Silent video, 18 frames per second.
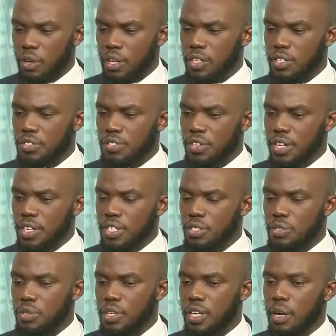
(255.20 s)
in trying
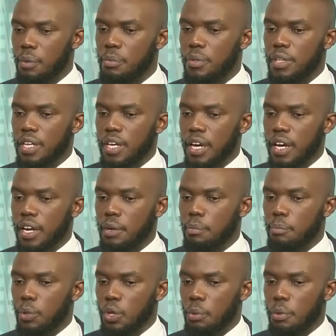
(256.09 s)
to curb the
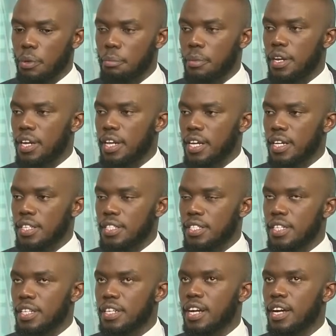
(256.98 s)
unemployment menace,
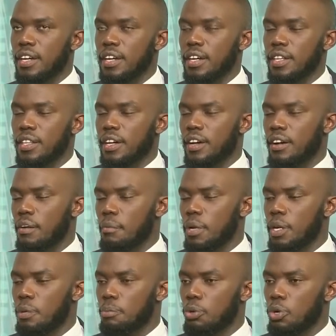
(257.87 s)
the
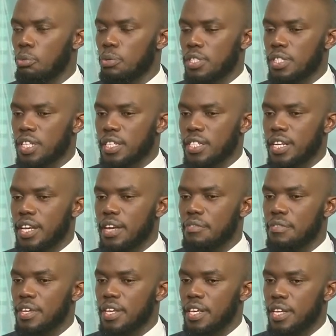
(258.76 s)
government promised that
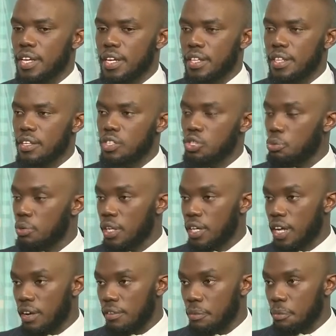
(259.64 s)
every year, the Jubilee
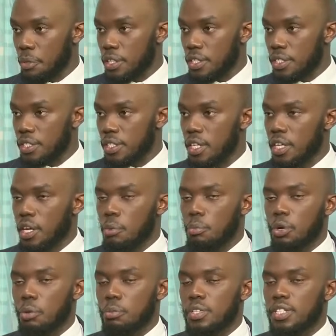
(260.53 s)
government
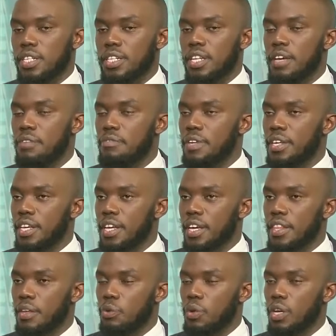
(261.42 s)
promised that every
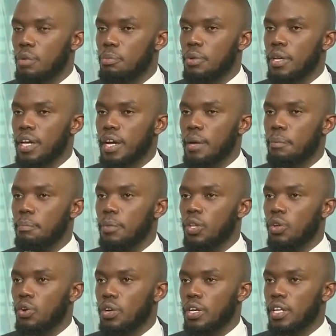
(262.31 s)
year they will be
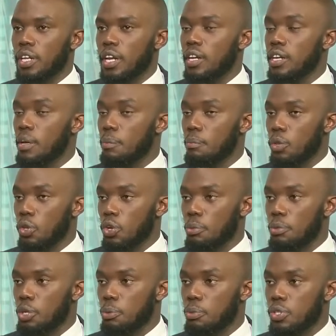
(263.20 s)
creating
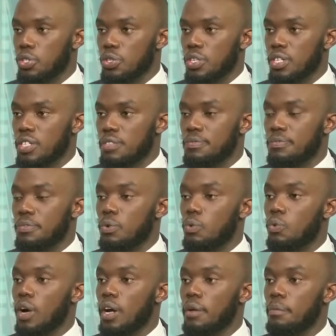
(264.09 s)
employment opportunities for
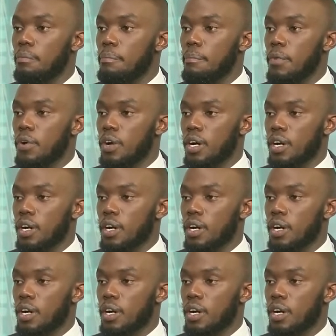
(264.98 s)
1